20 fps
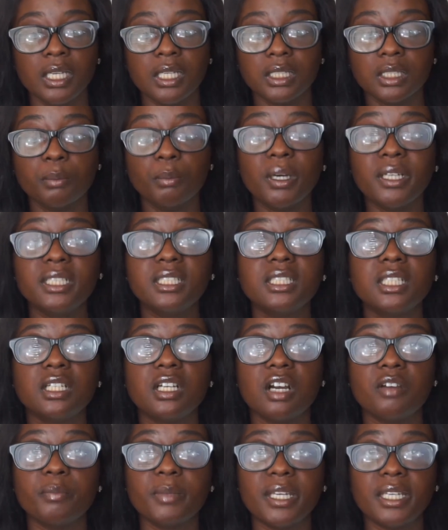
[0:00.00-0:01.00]
the money the
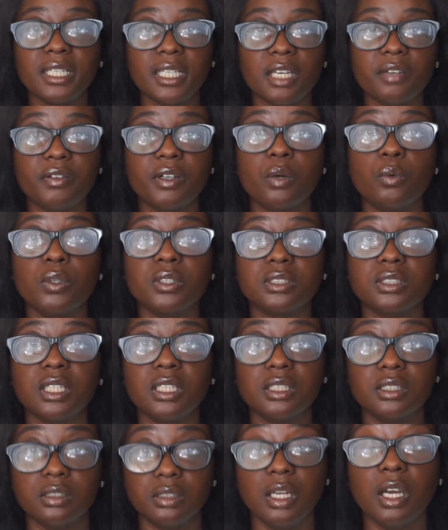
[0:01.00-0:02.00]
government gave her was
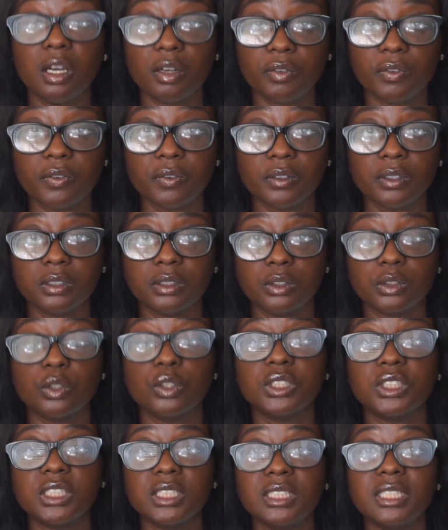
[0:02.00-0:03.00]
not enough, so
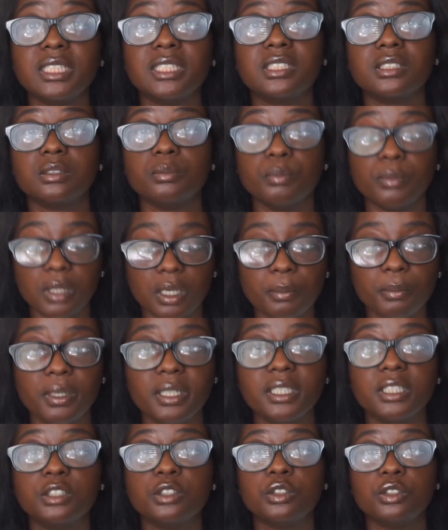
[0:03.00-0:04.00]
she needs more
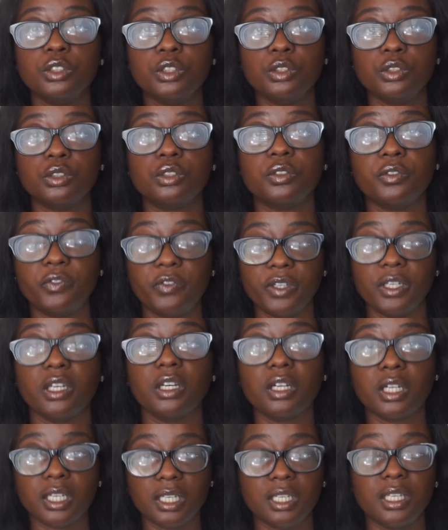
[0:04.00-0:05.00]
money to use to feed
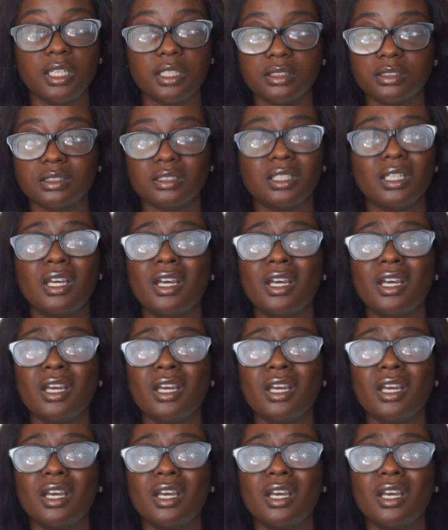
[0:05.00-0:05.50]
her kids.